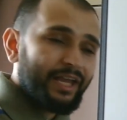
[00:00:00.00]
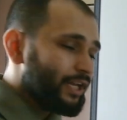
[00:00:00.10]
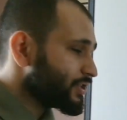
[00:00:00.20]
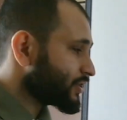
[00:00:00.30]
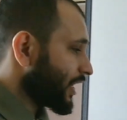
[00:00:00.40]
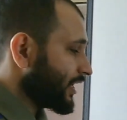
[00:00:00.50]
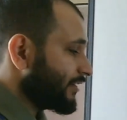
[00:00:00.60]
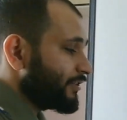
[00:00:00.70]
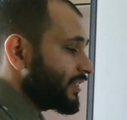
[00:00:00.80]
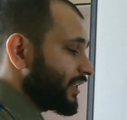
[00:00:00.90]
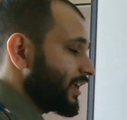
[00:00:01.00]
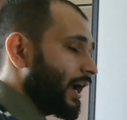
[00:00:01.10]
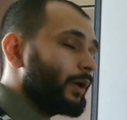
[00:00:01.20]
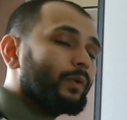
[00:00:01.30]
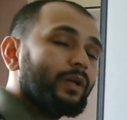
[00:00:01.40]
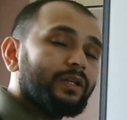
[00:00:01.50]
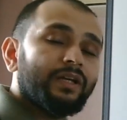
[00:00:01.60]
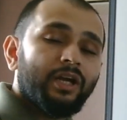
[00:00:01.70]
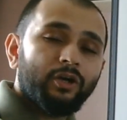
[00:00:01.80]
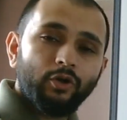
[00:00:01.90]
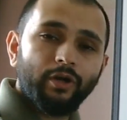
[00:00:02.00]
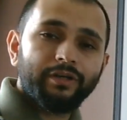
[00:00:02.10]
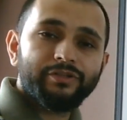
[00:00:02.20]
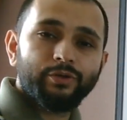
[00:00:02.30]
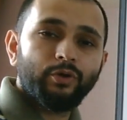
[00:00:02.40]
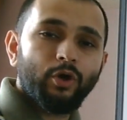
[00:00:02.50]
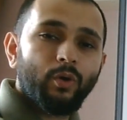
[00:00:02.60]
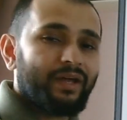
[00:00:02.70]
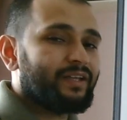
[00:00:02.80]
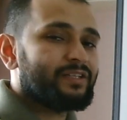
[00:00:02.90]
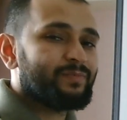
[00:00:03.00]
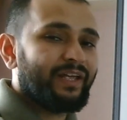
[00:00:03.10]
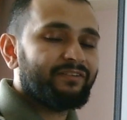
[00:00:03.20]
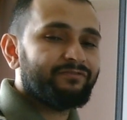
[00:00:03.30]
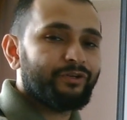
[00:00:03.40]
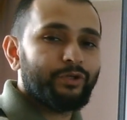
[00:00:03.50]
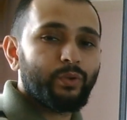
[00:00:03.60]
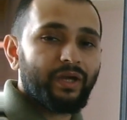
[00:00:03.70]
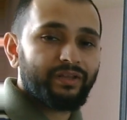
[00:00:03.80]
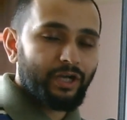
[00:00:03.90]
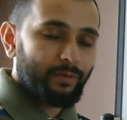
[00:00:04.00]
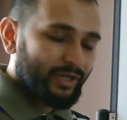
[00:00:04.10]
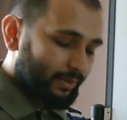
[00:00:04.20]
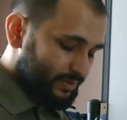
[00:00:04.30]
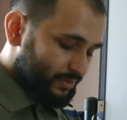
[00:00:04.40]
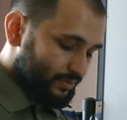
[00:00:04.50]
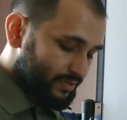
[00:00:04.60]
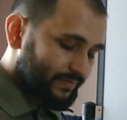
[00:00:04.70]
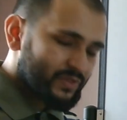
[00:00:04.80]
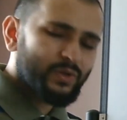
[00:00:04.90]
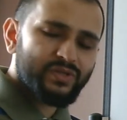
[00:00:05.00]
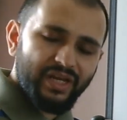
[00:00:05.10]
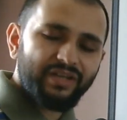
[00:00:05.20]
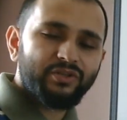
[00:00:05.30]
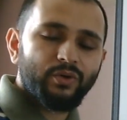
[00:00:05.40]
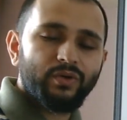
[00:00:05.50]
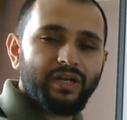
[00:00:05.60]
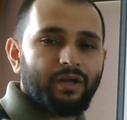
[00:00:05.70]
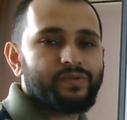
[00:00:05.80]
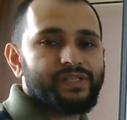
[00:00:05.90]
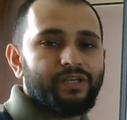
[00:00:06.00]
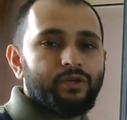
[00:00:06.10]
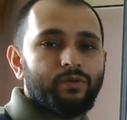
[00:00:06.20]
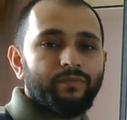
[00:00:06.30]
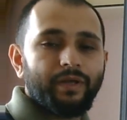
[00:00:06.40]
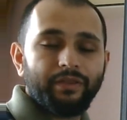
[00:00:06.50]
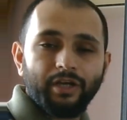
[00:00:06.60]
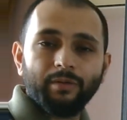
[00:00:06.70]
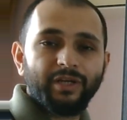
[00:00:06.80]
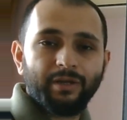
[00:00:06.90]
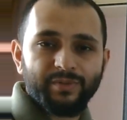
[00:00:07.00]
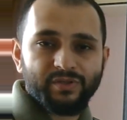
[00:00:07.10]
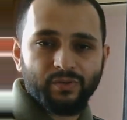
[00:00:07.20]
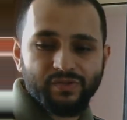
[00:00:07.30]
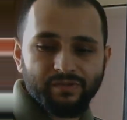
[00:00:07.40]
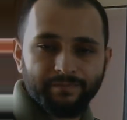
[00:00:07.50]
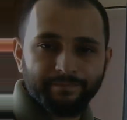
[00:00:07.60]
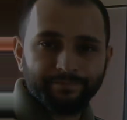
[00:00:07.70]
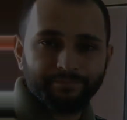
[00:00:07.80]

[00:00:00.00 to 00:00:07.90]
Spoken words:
Each and everything I will going to go and explain for you in the coming episodes. So stay tuned and I'll see you in the coming episodes.